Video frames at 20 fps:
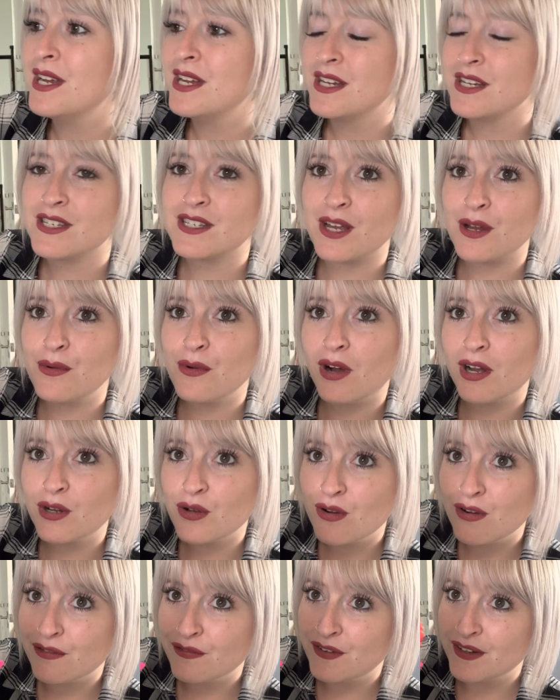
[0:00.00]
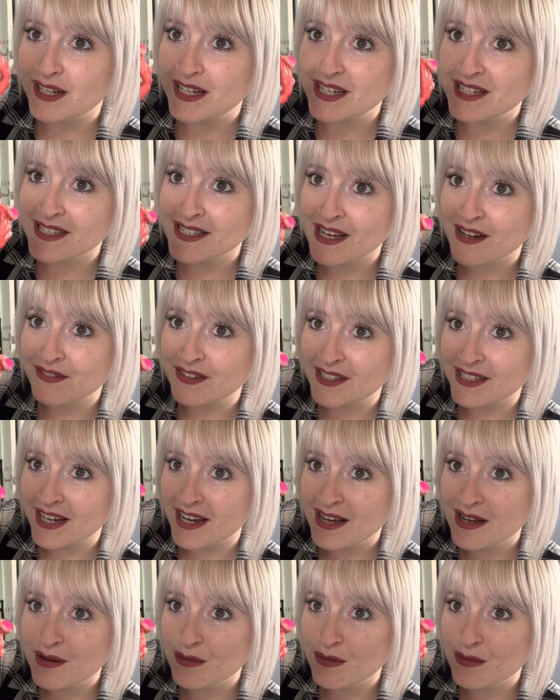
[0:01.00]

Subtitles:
So I got Feliz Navidad,